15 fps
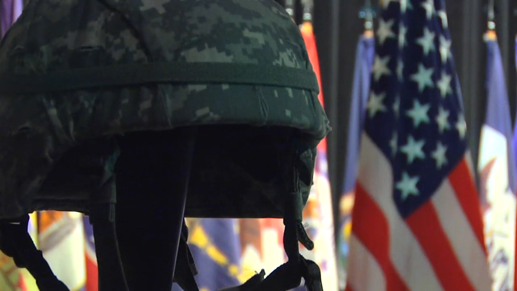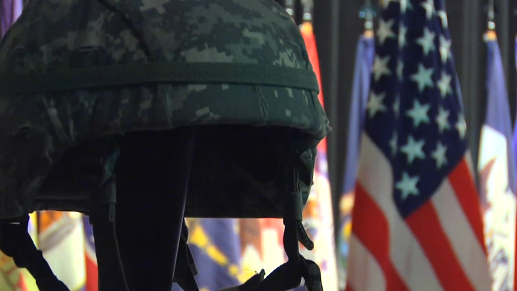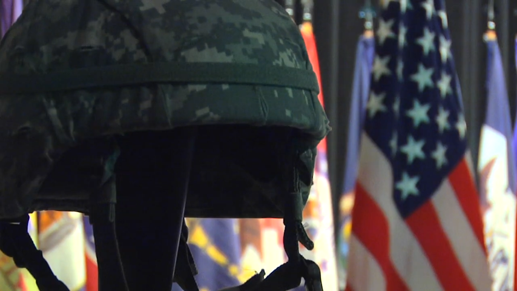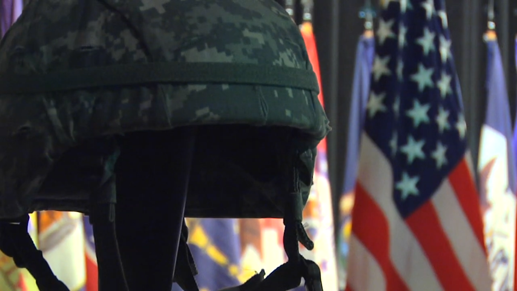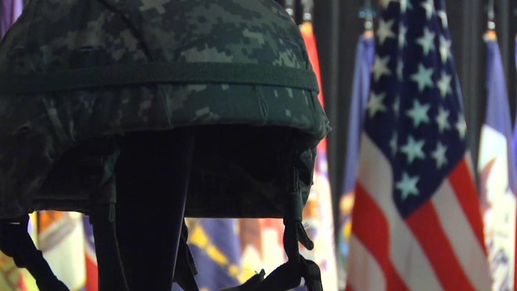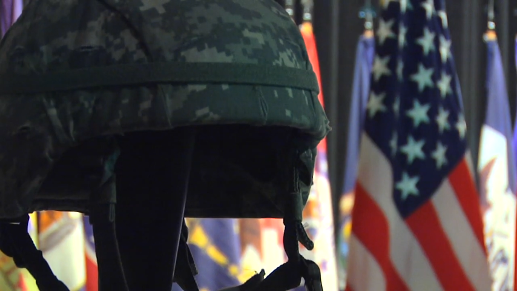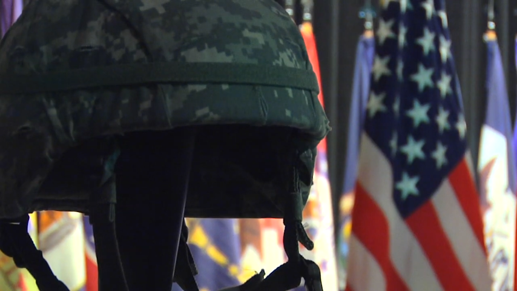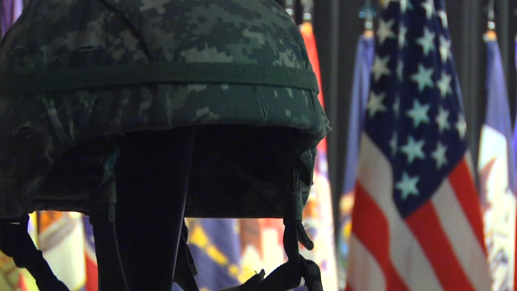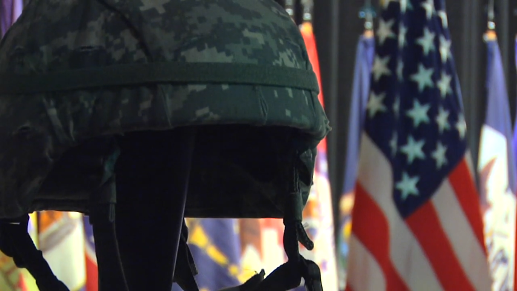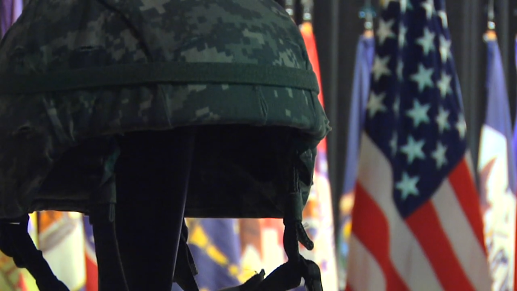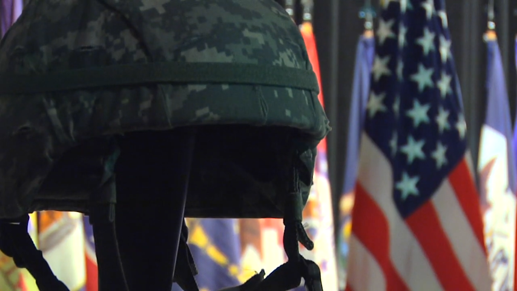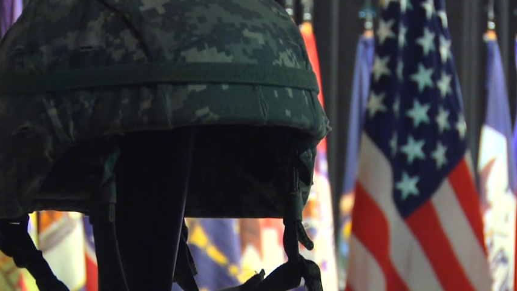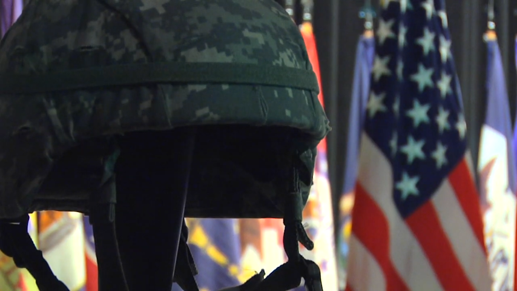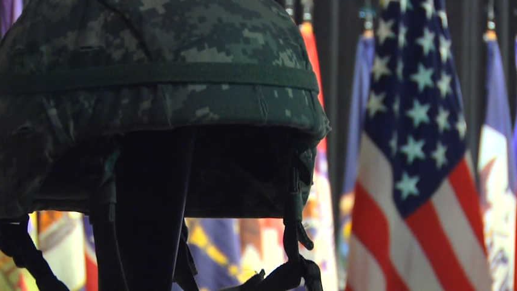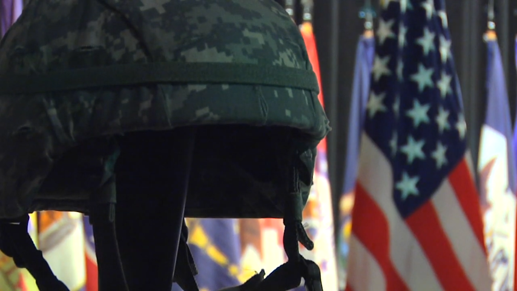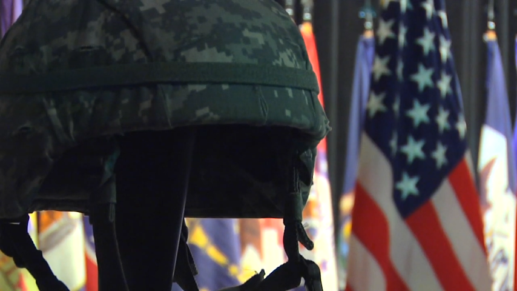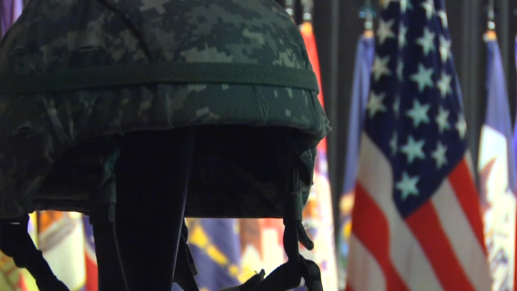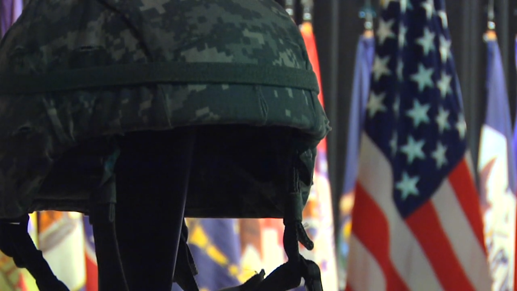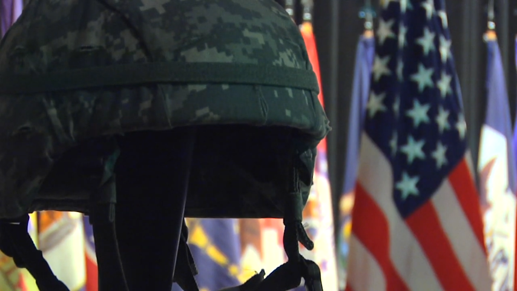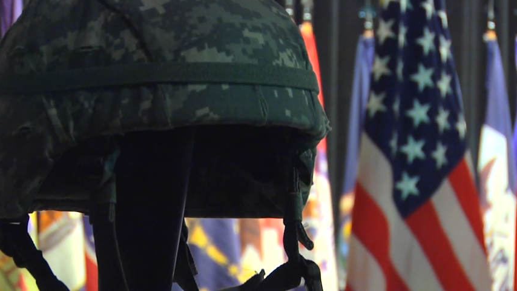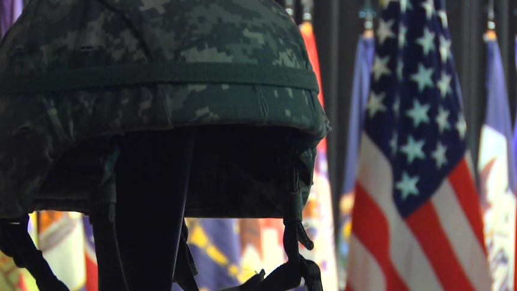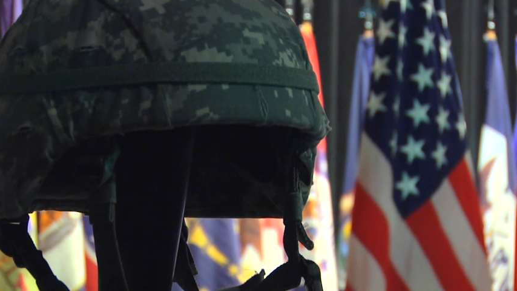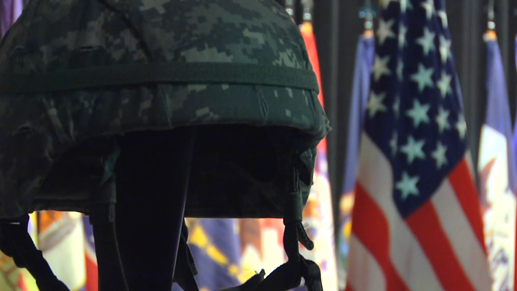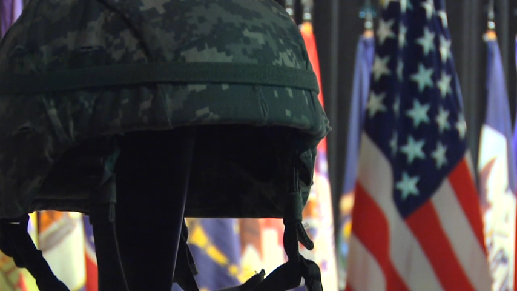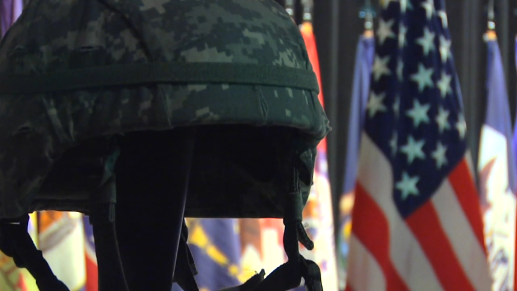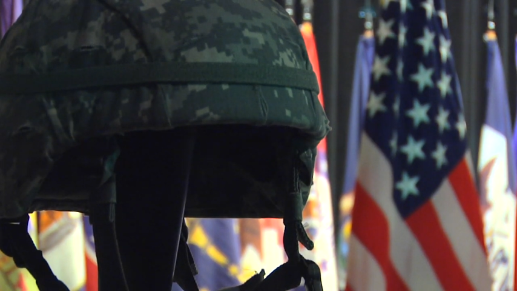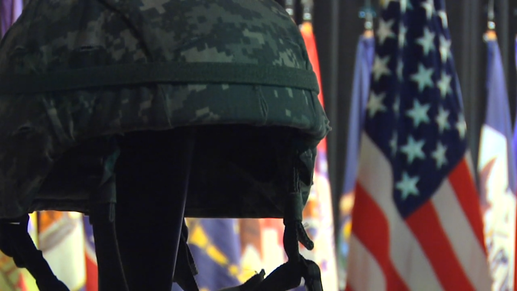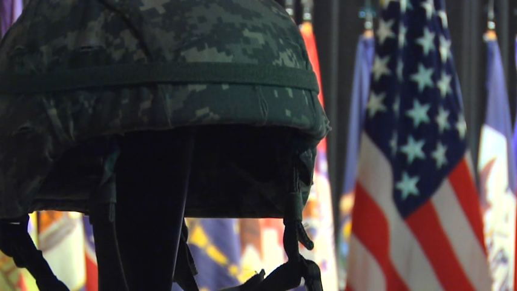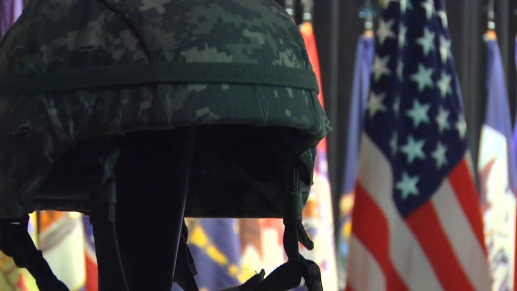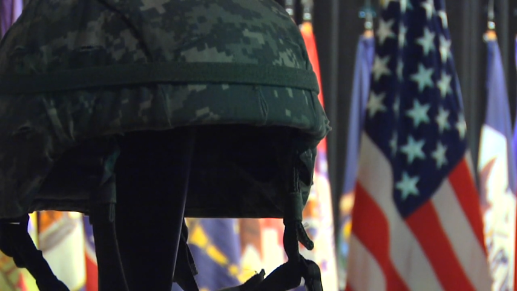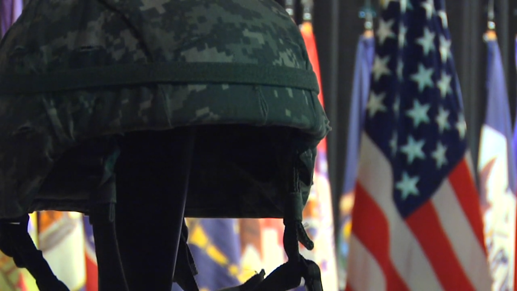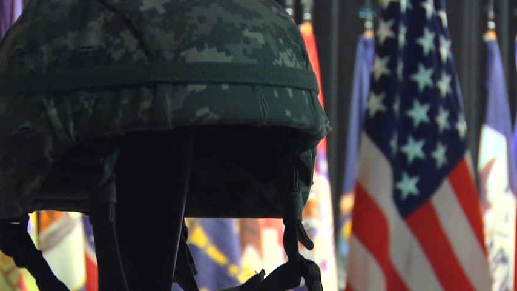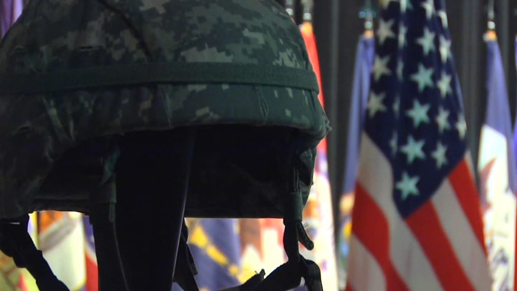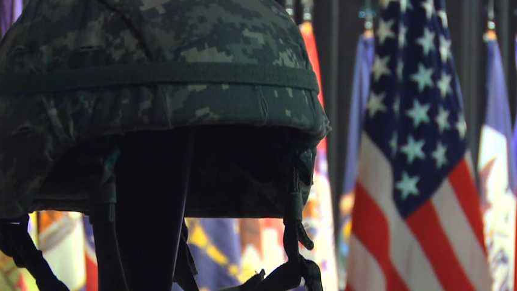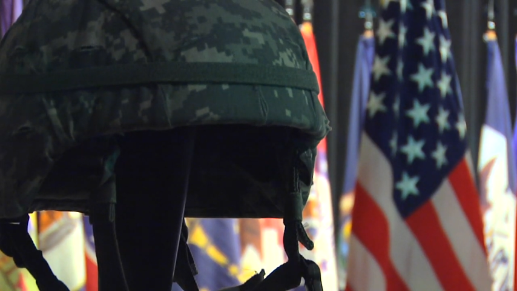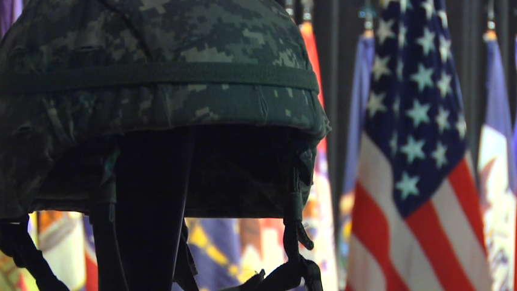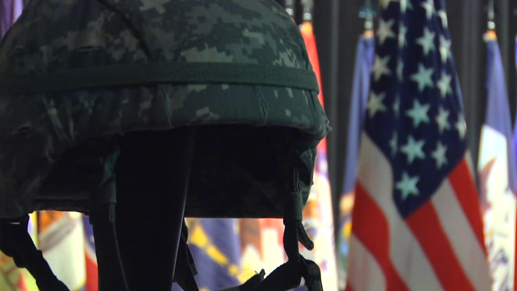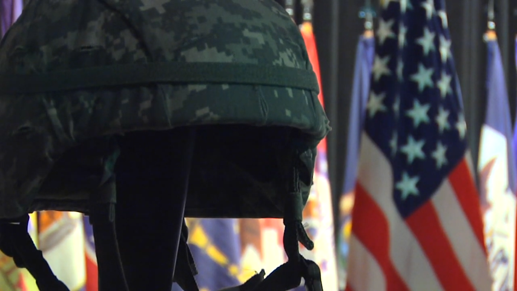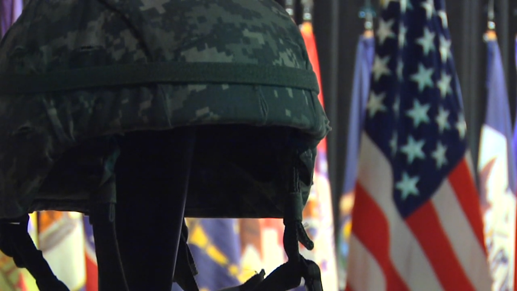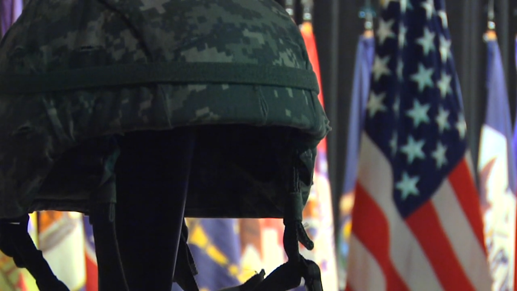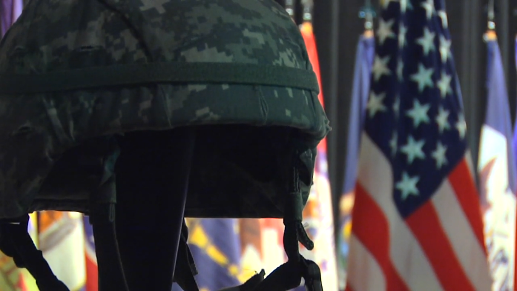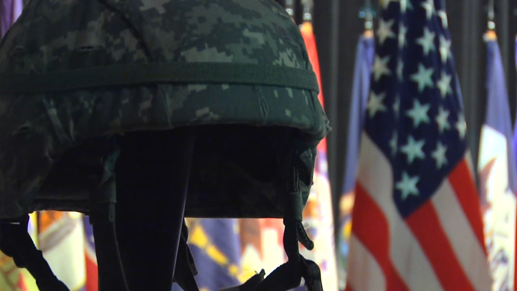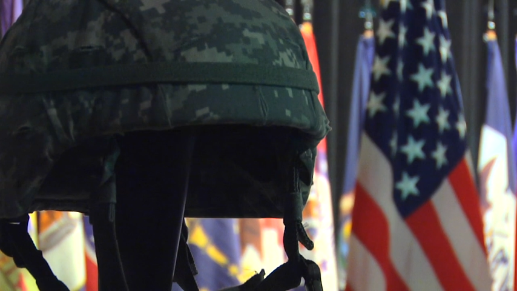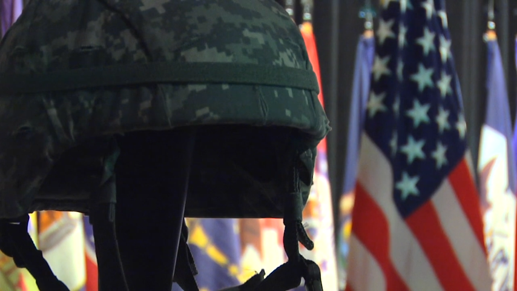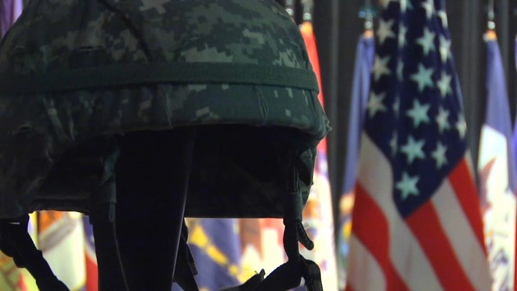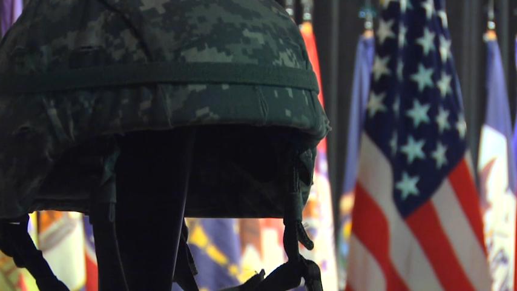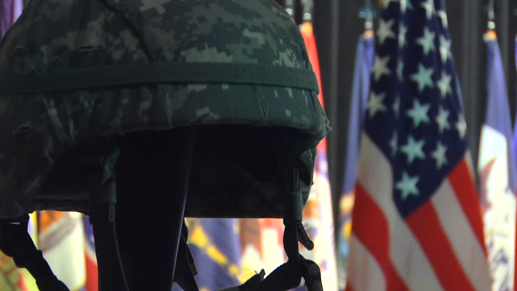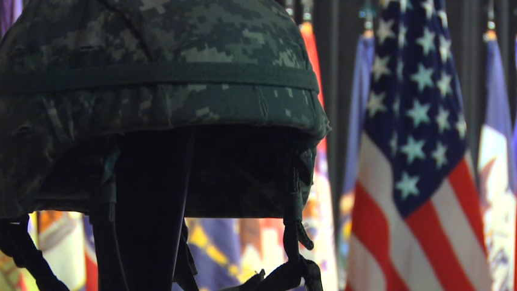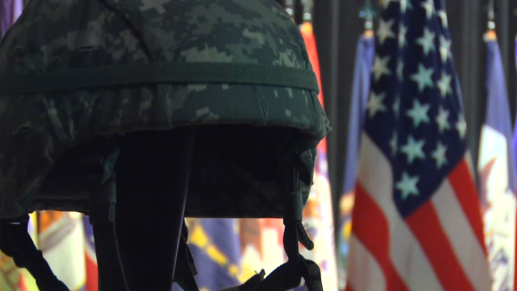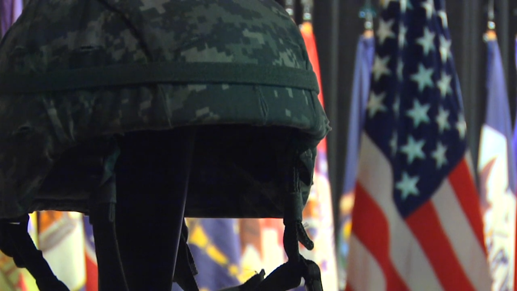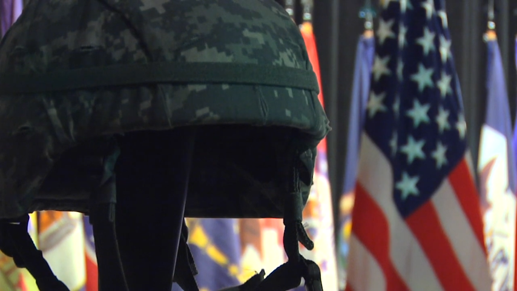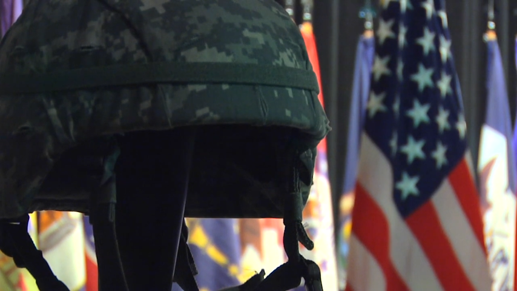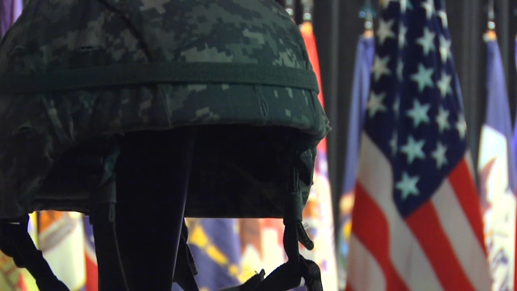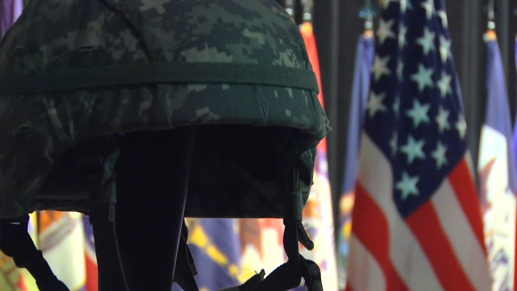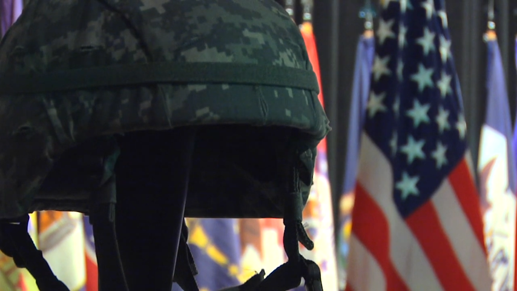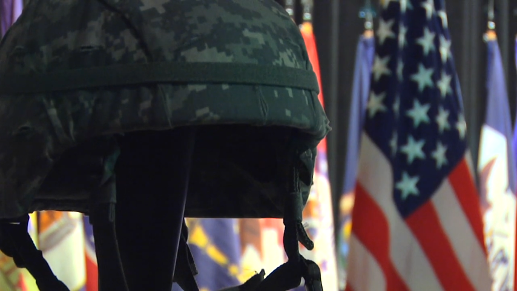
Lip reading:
(no speaker visible)